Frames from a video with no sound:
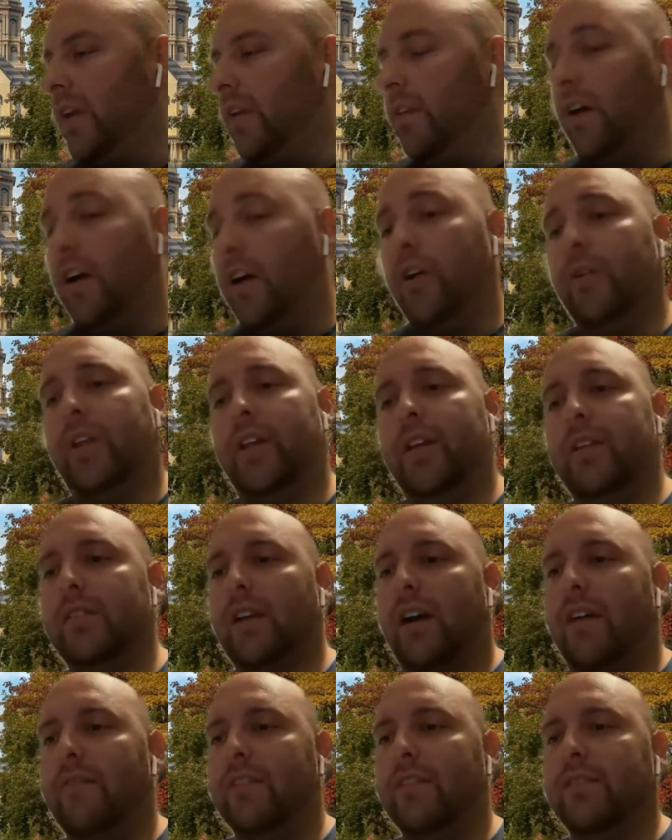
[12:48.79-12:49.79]
the Hokies,
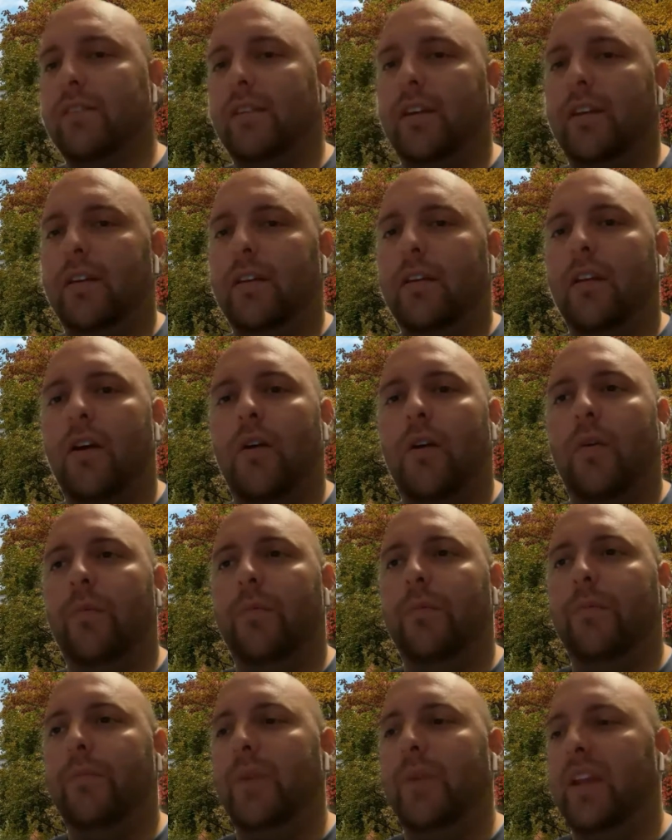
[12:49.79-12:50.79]
obviously,
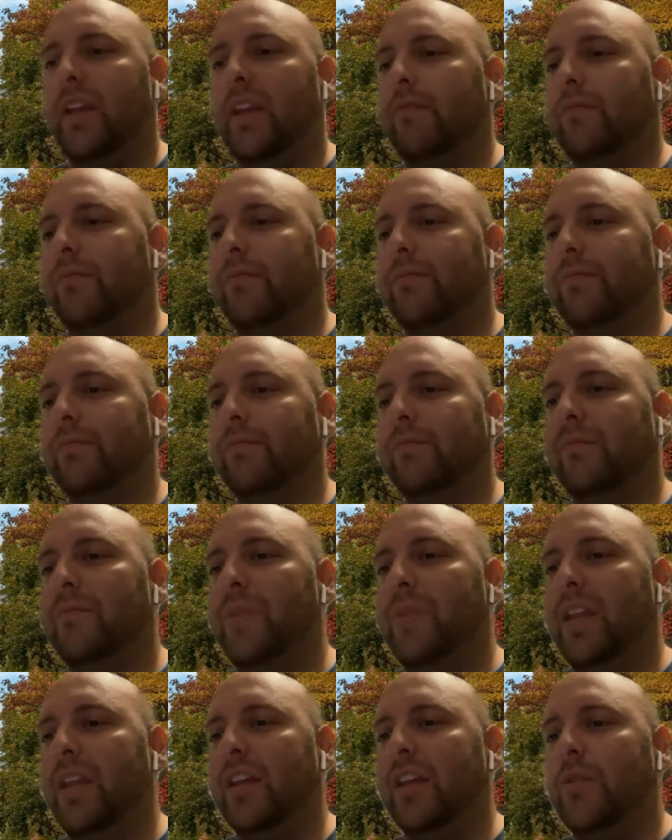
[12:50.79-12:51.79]
beating
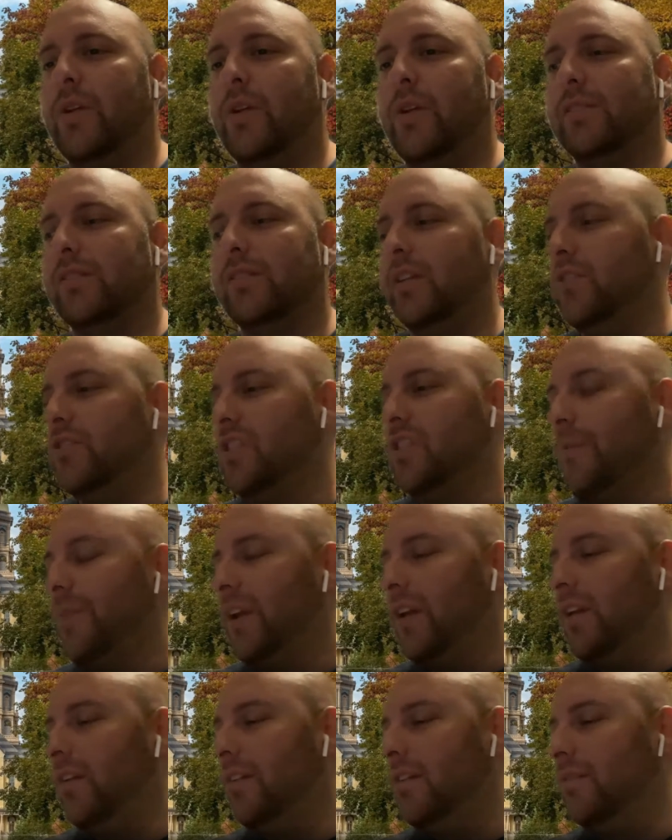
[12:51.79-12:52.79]
UNC, jumping
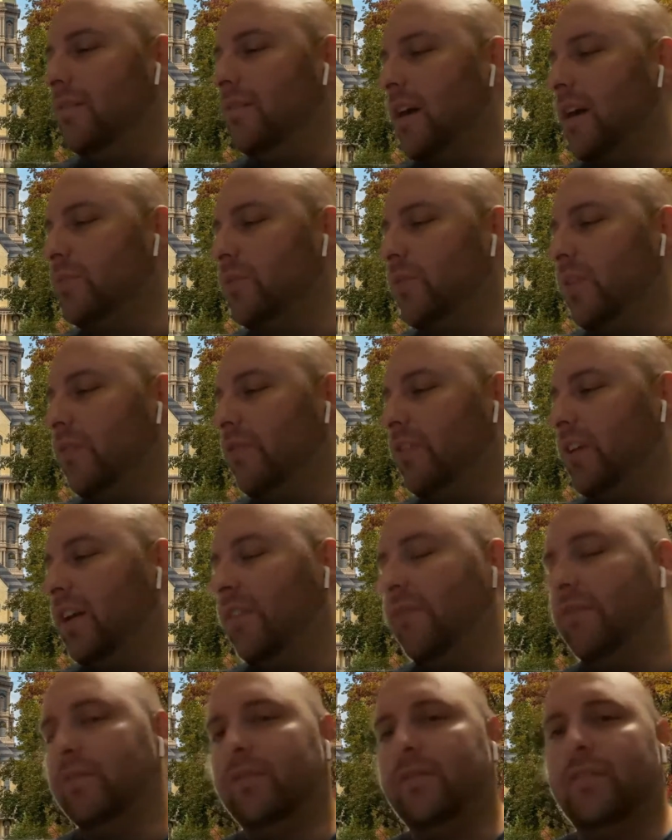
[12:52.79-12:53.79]
into the top
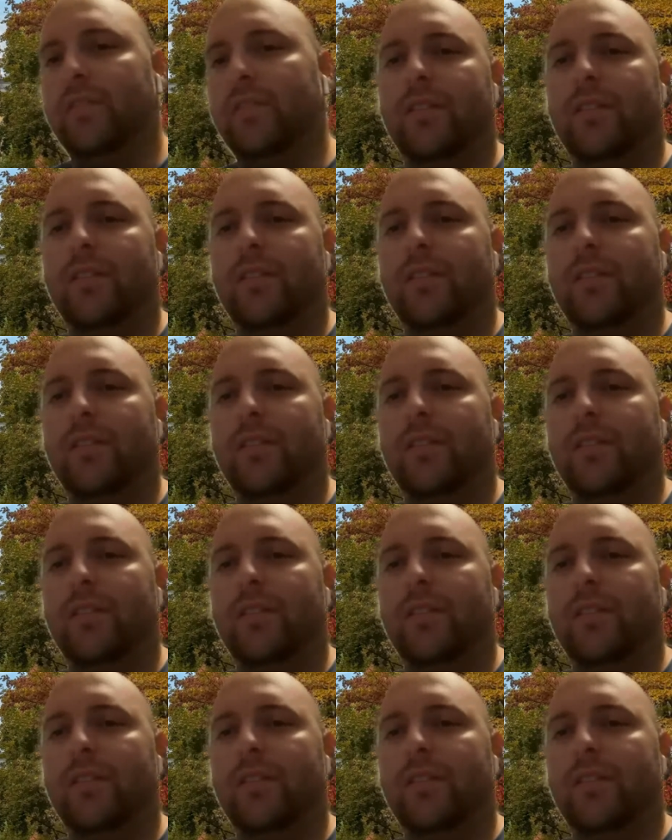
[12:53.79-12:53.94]
25.